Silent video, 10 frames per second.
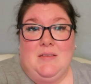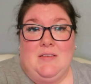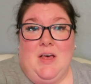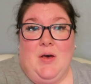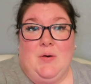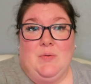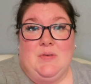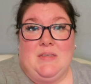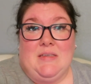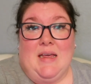So
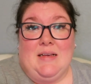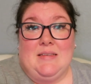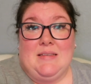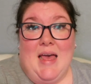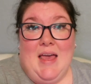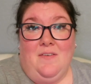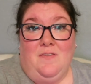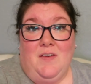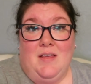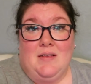stay safe,
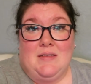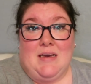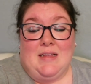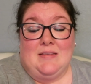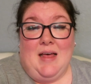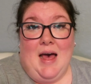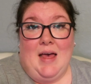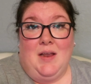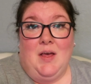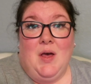stay
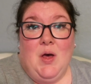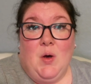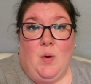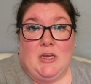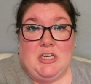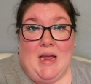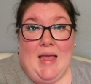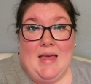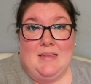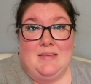inside, wash your
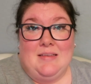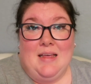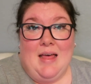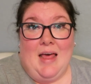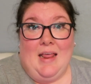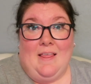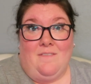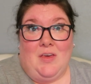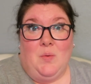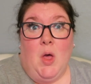hands, and I
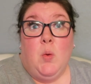love you.